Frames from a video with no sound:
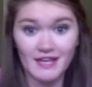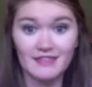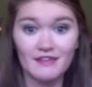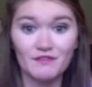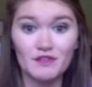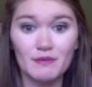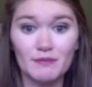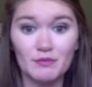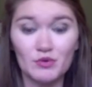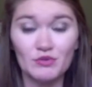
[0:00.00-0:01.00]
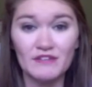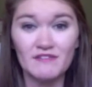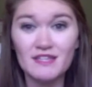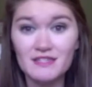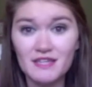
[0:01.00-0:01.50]
I think for the people who live
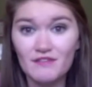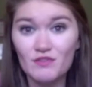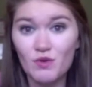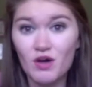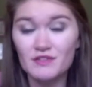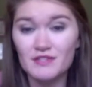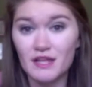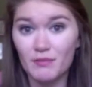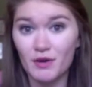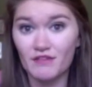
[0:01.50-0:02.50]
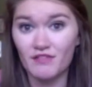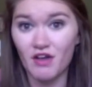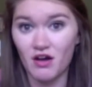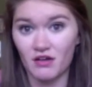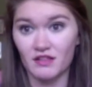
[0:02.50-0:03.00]
inside of the walls, they are part of the
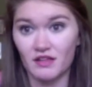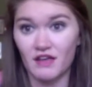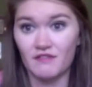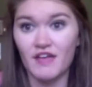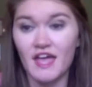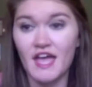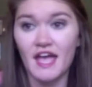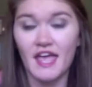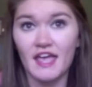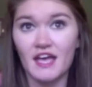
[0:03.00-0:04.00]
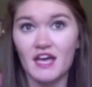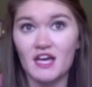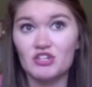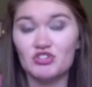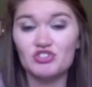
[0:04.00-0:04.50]
enclave,
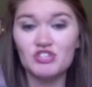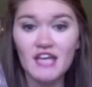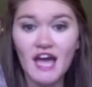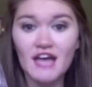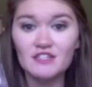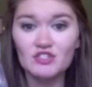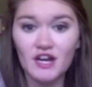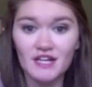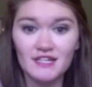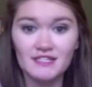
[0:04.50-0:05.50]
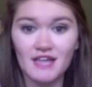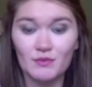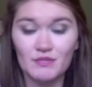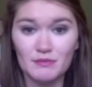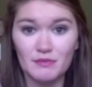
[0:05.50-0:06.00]
and she has to try to decide
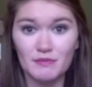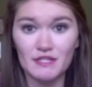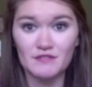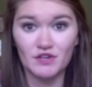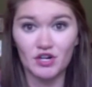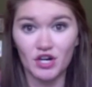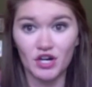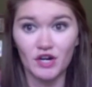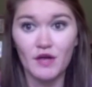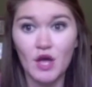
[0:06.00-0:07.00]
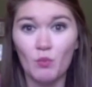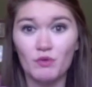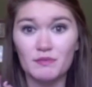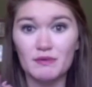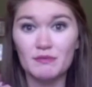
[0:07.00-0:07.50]
what's going to be best for her
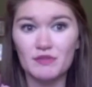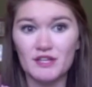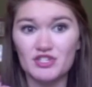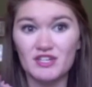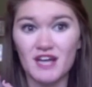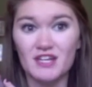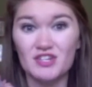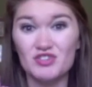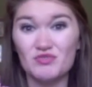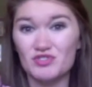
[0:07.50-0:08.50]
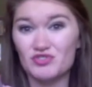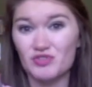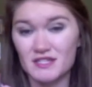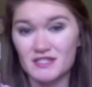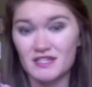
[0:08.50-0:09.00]
when the people that she kind of knew and
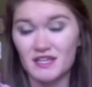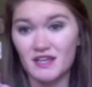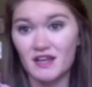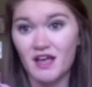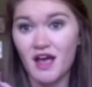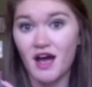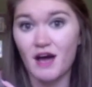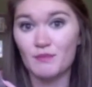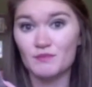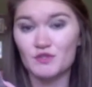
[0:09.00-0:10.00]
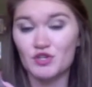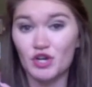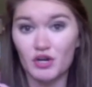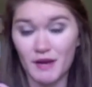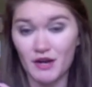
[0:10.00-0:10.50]
trusted took
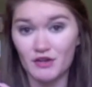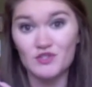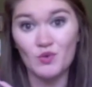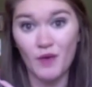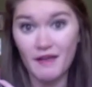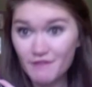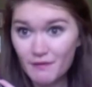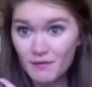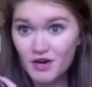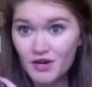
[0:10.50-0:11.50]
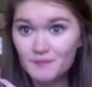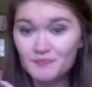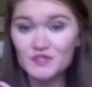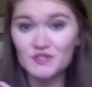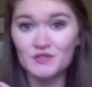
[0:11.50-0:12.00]
her parents away from
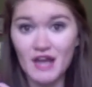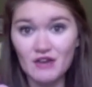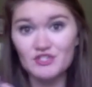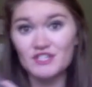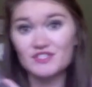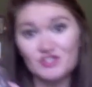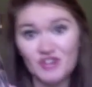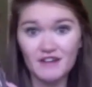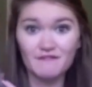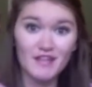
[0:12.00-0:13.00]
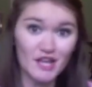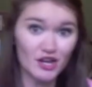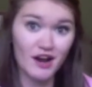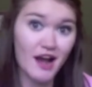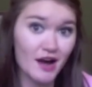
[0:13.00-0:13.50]
her. So now she has to try to
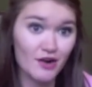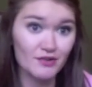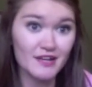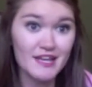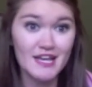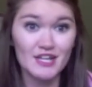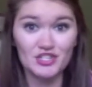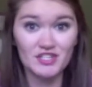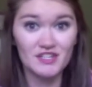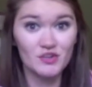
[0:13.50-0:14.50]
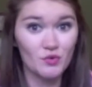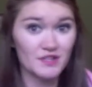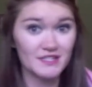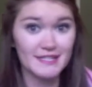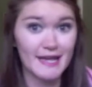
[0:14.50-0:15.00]
figure out, is she going
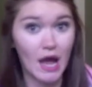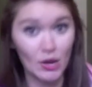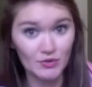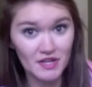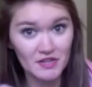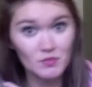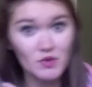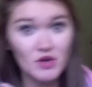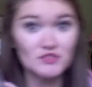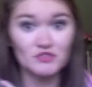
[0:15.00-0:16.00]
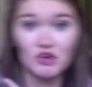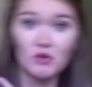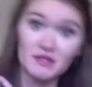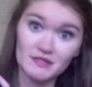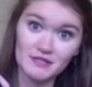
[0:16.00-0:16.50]
to stay outside the walls or
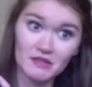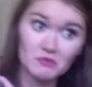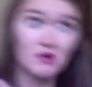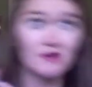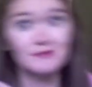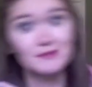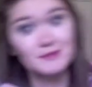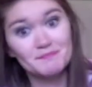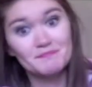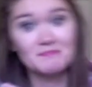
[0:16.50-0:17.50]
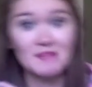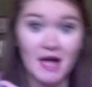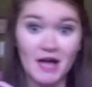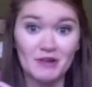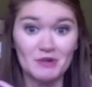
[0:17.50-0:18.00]
go inside the walls?
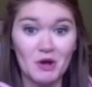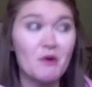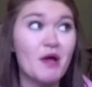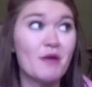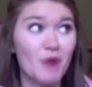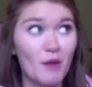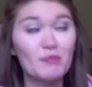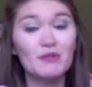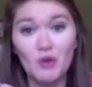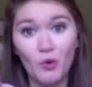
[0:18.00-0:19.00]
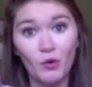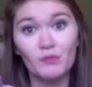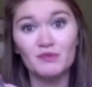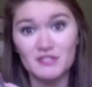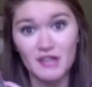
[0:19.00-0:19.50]
I don't know, probably
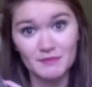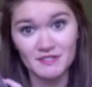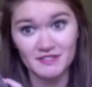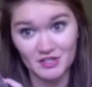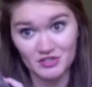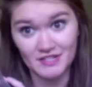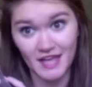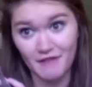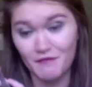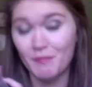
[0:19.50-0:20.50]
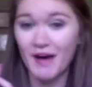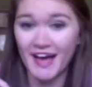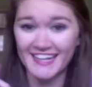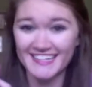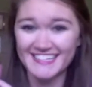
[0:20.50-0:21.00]
horrible synopsis I just gave,
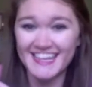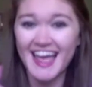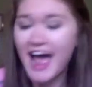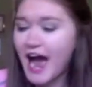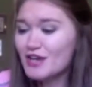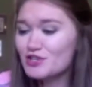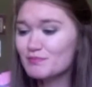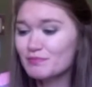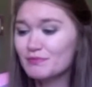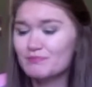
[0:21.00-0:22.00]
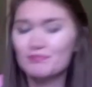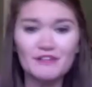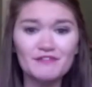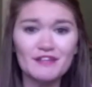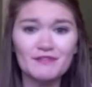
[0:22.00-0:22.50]
but I just
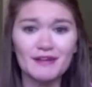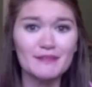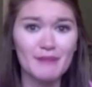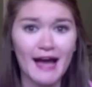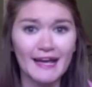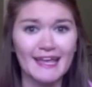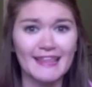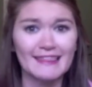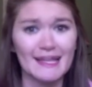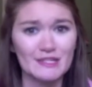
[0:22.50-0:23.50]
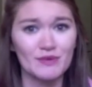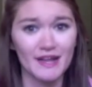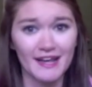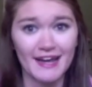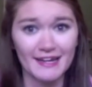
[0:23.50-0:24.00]
briefly read the back, and that's what
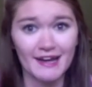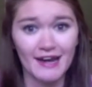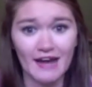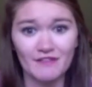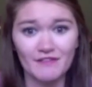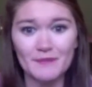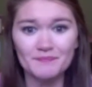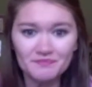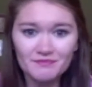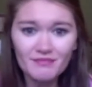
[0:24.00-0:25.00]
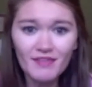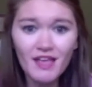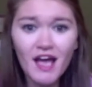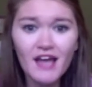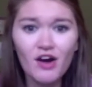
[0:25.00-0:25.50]
I kind of got out of it.
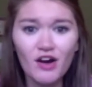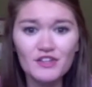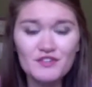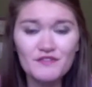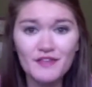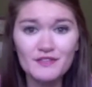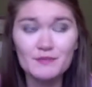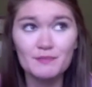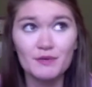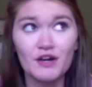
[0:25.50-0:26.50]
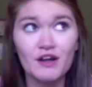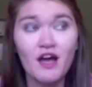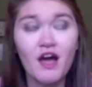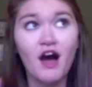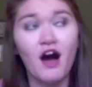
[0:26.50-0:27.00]
I also found this book
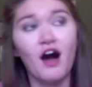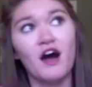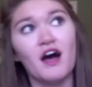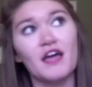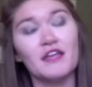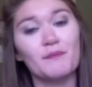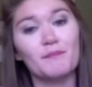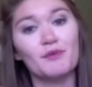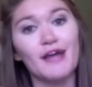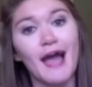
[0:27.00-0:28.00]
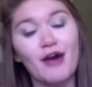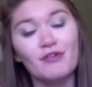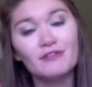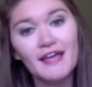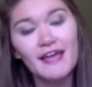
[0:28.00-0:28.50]
on Book
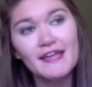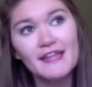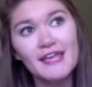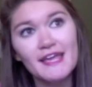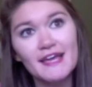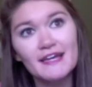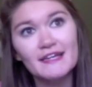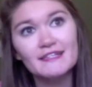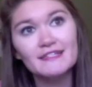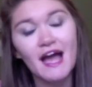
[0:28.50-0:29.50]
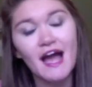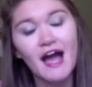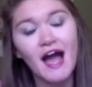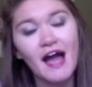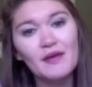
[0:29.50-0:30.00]
Outlet, and
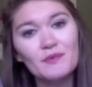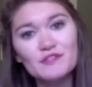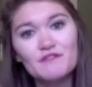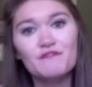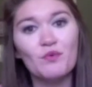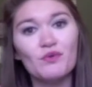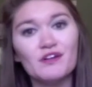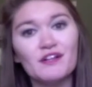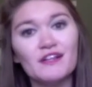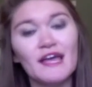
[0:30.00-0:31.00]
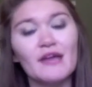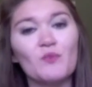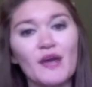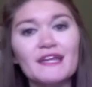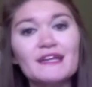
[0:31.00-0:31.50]
I was a fool and
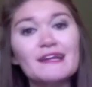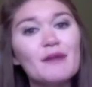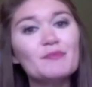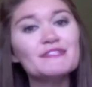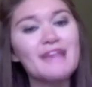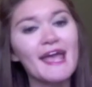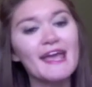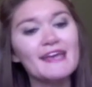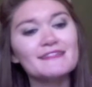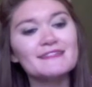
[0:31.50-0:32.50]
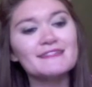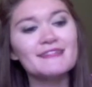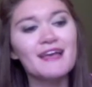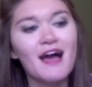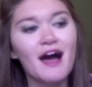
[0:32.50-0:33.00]
waited a couple days
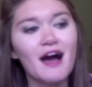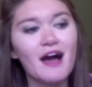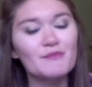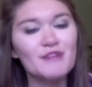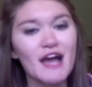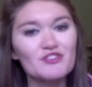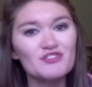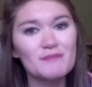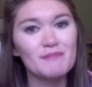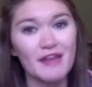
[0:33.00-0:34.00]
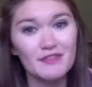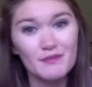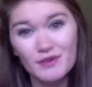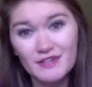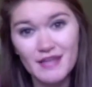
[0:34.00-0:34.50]
to actually buy the
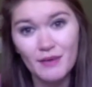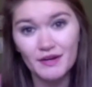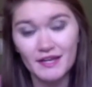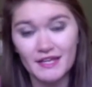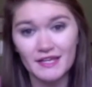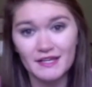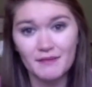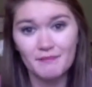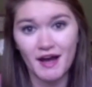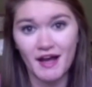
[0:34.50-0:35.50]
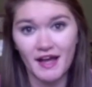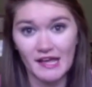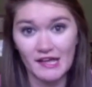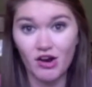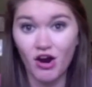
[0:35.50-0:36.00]
books that were in
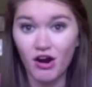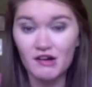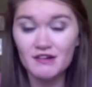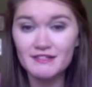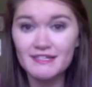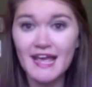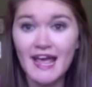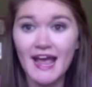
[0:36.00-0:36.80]
my cart.